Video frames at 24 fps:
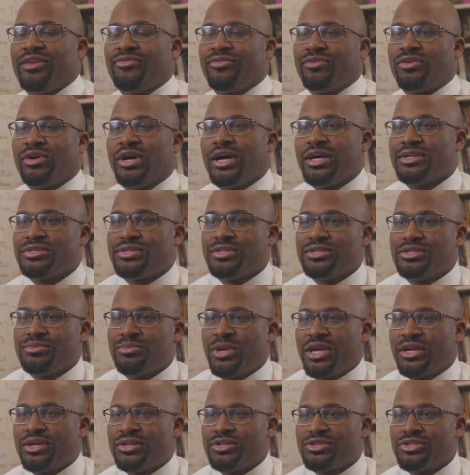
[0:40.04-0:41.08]
for us is
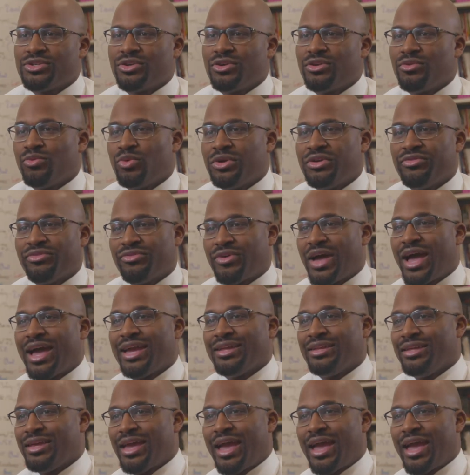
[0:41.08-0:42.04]
making sure we find